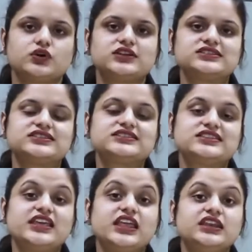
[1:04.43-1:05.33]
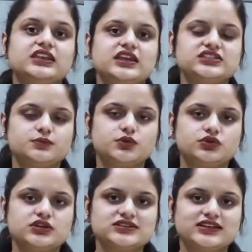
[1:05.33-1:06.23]
First is the innate
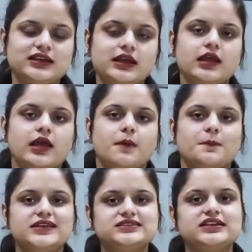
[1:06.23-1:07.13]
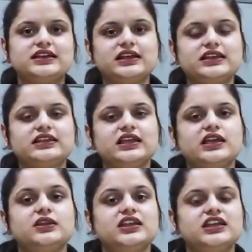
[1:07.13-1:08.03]
immunity. Basically,
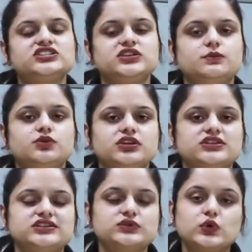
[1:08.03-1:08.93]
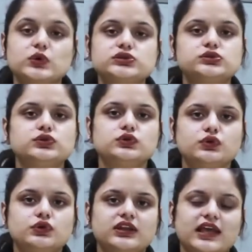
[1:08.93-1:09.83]
the innate immunity is also
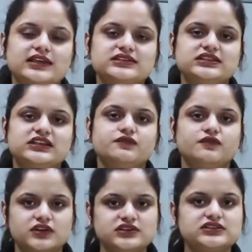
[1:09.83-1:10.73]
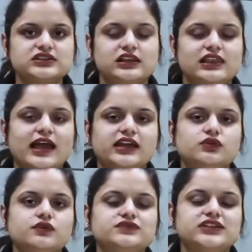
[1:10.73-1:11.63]
known as the first
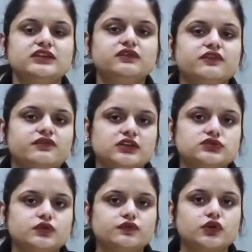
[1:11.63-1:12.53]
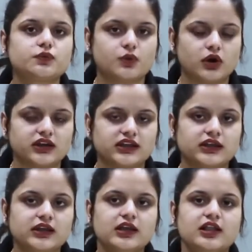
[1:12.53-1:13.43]
line of self-defense of your
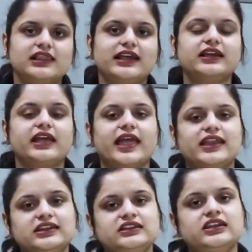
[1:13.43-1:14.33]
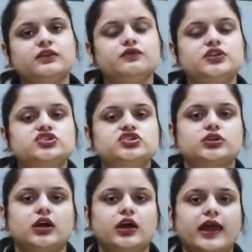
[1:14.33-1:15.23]
body. Like anything
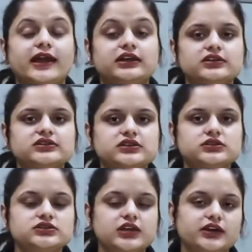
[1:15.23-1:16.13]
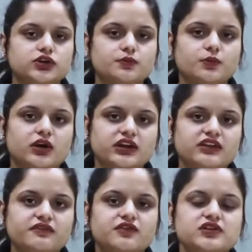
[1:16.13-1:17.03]
which enters inside your
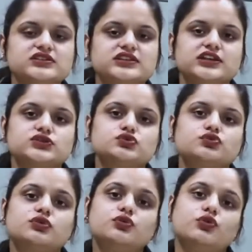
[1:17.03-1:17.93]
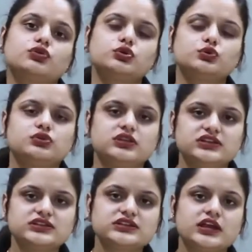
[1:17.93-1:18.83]
body first has to go through
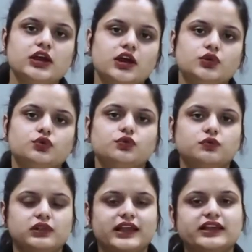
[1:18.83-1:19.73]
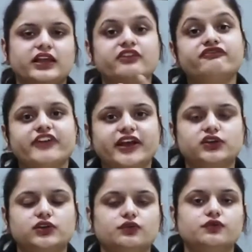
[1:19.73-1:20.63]
this to
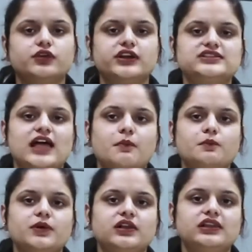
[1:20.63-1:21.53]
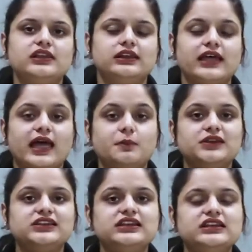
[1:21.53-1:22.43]
infect you. For example, the
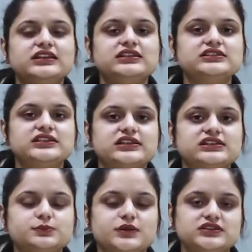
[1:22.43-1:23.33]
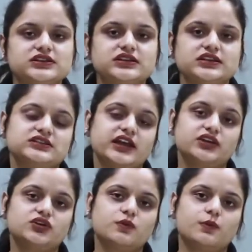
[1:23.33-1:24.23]
epithelial cells present
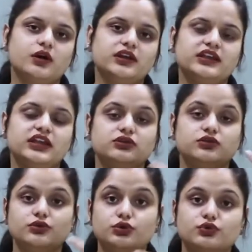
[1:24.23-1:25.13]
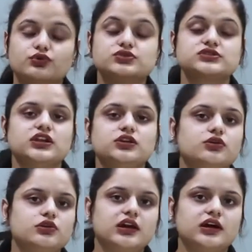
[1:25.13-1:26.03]
inside your body, in your nose, in
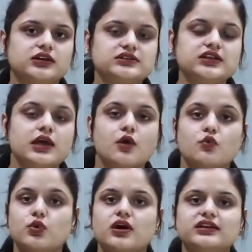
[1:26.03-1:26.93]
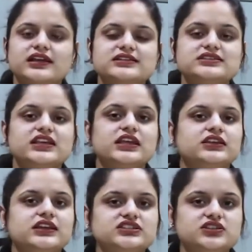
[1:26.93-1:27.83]
your lungs, work as the
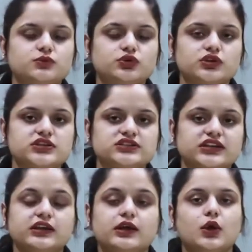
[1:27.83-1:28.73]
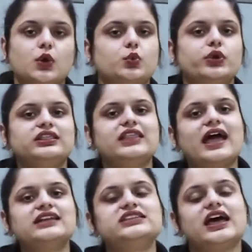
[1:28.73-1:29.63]
innate immunity. With
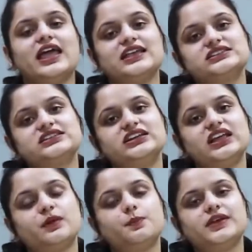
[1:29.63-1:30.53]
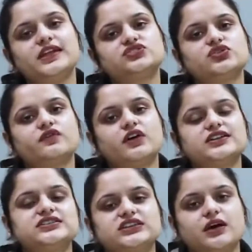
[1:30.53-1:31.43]
that, the acidic pH of
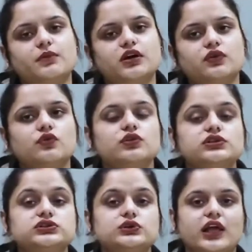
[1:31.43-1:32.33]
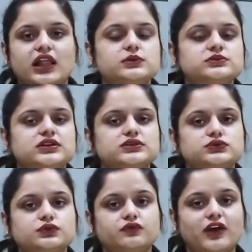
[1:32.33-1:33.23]
our stomach also helps
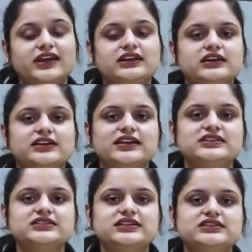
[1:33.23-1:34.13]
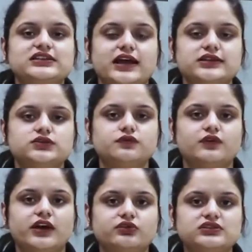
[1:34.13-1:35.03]
us to fight against these kinds of
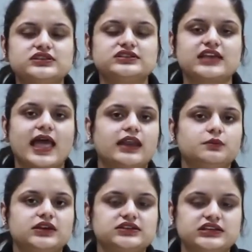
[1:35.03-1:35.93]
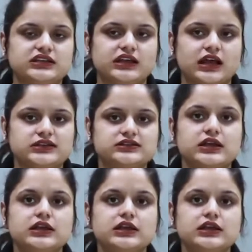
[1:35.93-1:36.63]
viruses and bacteria.